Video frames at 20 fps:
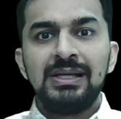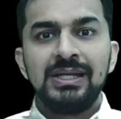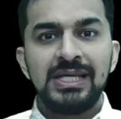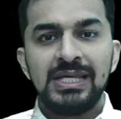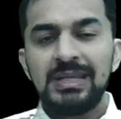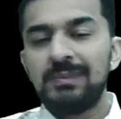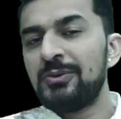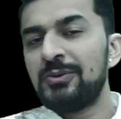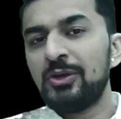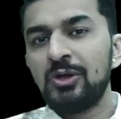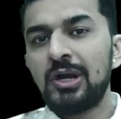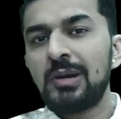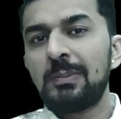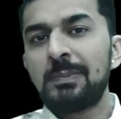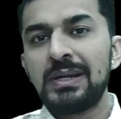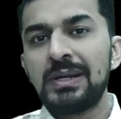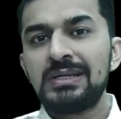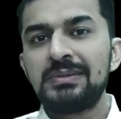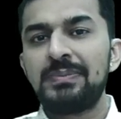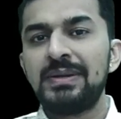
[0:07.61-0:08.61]
Keep your
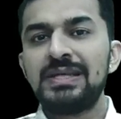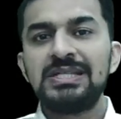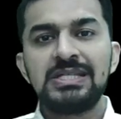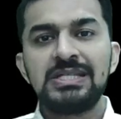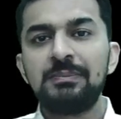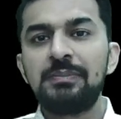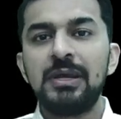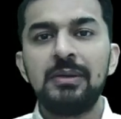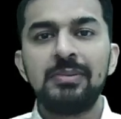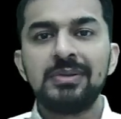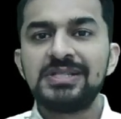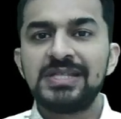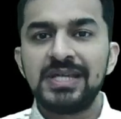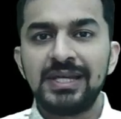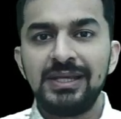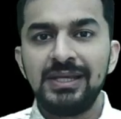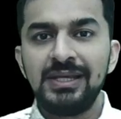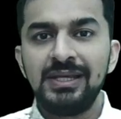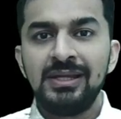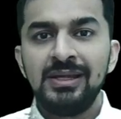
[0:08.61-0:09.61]
notepad, pens and papers
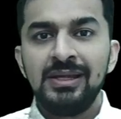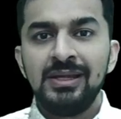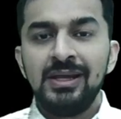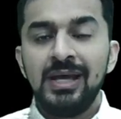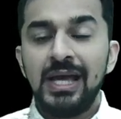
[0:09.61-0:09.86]
handy.